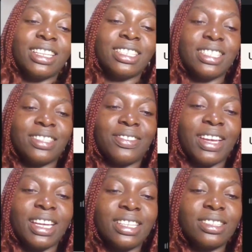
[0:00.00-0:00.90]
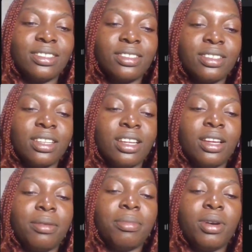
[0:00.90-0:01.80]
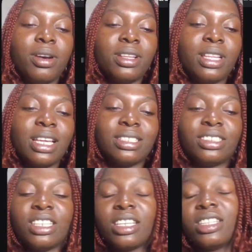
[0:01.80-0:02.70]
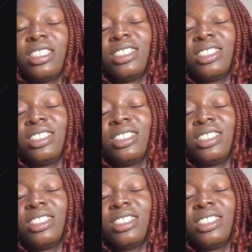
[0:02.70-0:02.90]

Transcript: This is fine. But let's check the